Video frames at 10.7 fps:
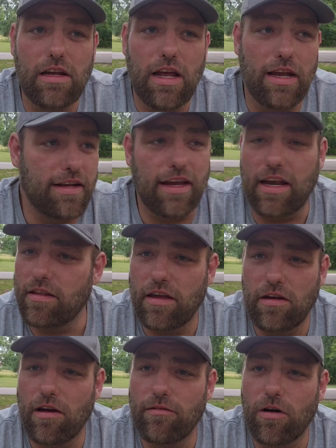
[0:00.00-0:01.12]
and take
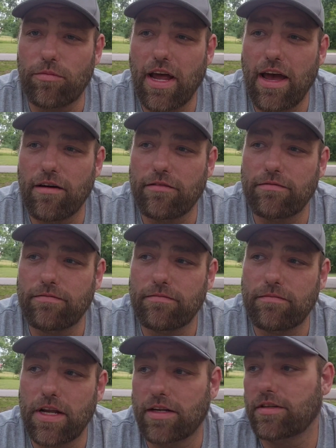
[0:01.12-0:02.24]
anything you ever hope to have."
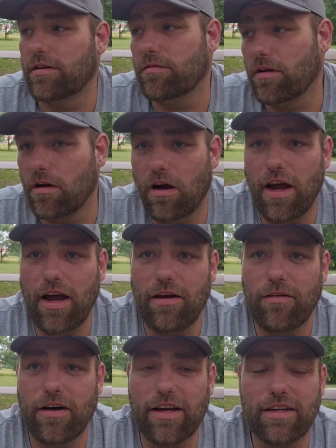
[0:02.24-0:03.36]
And I said, "All right,
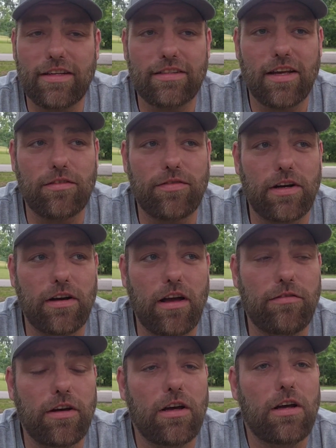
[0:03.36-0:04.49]
well, I guess that sounds fair
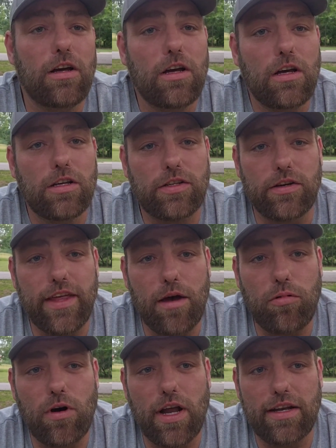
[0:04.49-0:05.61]
enough." So at that
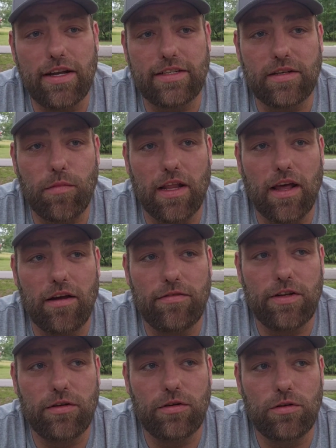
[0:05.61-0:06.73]
point, I destined my life
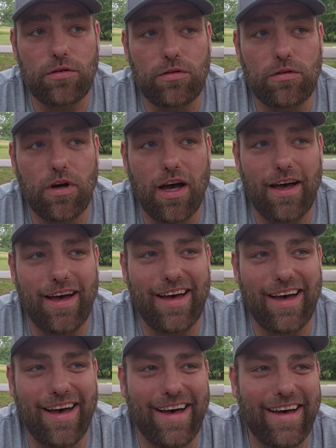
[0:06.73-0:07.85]
to
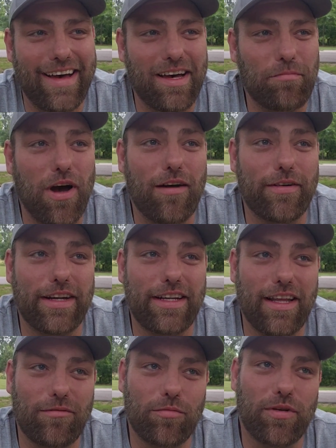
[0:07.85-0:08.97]
poverty
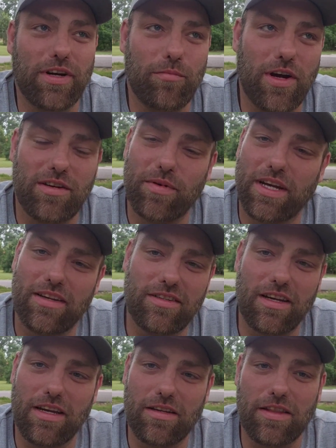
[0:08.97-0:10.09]
level pretty much, because
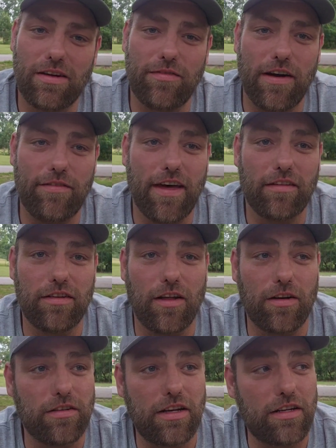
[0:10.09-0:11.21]

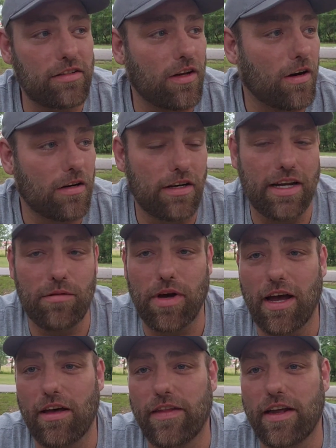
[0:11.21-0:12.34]
$35,000, it is hard to get
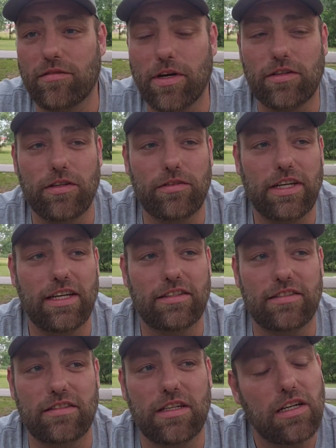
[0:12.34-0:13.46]
by on that, especially with kids and